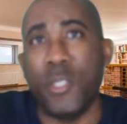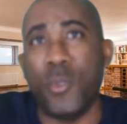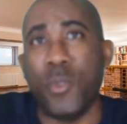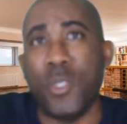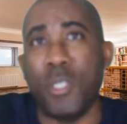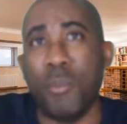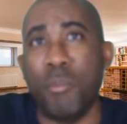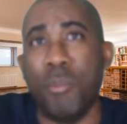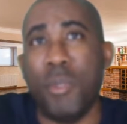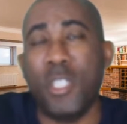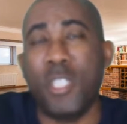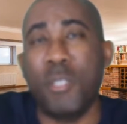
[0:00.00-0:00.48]
It
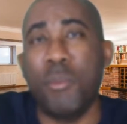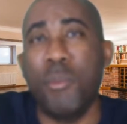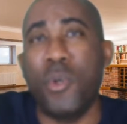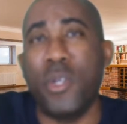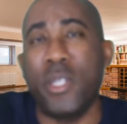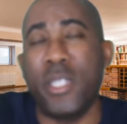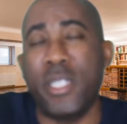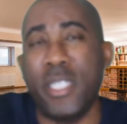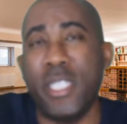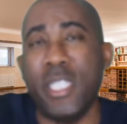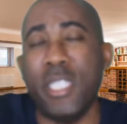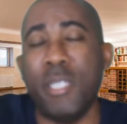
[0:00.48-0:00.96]
was much
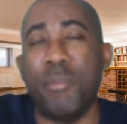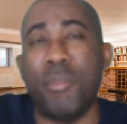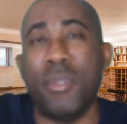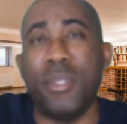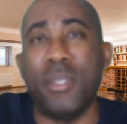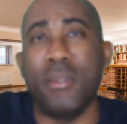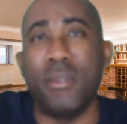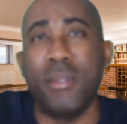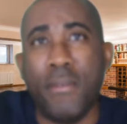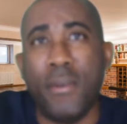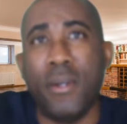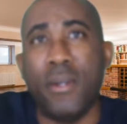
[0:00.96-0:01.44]
more
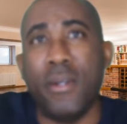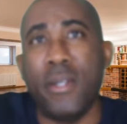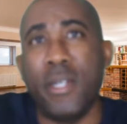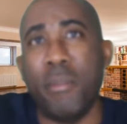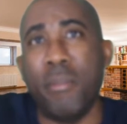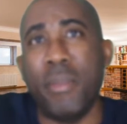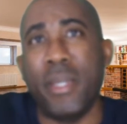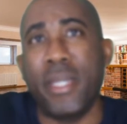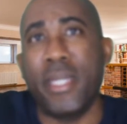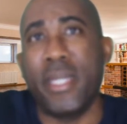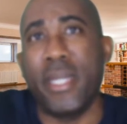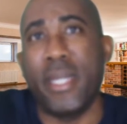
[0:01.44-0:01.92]
cheaper for the
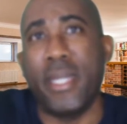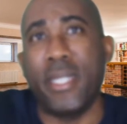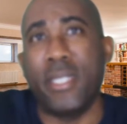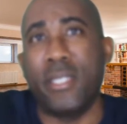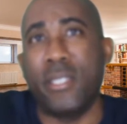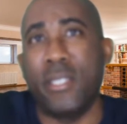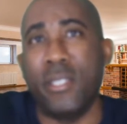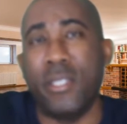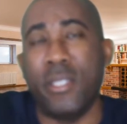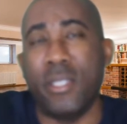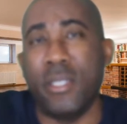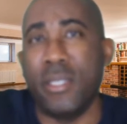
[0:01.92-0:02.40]
mechanics
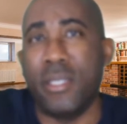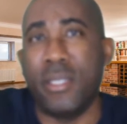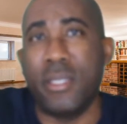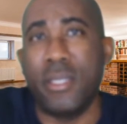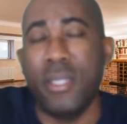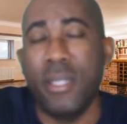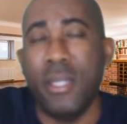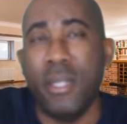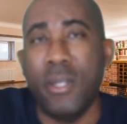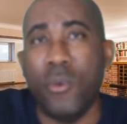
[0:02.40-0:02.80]
to just